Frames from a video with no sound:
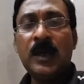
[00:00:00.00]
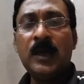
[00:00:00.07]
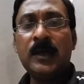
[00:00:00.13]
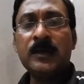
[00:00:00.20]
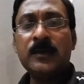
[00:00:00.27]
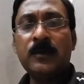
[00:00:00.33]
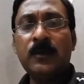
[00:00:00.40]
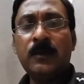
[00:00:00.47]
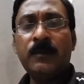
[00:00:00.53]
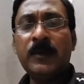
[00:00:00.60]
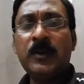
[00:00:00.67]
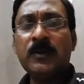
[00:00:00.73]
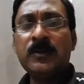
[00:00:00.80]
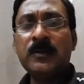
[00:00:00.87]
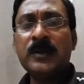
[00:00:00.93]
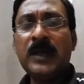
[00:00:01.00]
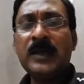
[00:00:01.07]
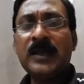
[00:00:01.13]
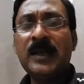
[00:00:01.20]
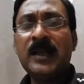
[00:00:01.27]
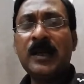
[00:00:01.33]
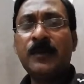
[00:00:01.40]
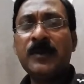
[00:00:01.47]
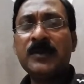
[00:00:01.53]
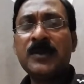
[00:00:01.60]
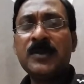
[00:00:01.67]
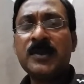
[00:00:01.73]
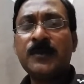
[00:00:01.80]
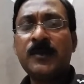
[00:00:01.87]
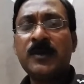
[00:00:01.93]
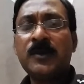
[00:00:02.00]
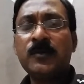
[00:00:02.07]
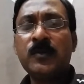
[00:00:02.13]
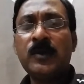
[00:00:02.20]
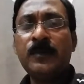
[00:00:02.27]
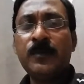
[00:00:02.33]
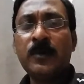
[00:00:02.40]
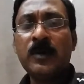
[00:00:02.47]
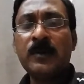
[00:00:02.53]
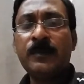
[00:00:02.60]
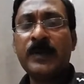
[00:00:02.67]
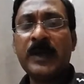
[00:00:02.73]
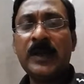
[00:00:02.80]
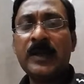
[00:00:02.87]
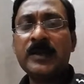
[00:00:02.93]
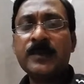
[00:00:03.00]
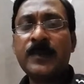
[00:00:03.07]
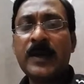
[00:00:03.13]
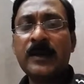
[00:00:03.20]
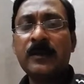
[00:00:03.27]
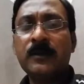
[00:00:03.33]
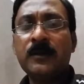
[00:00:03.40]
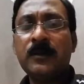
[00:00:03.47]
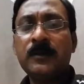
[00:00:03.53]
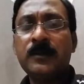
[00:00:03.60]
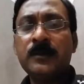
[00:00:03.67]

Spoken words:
So because central nervous system, there are two important, brain and spinal cord.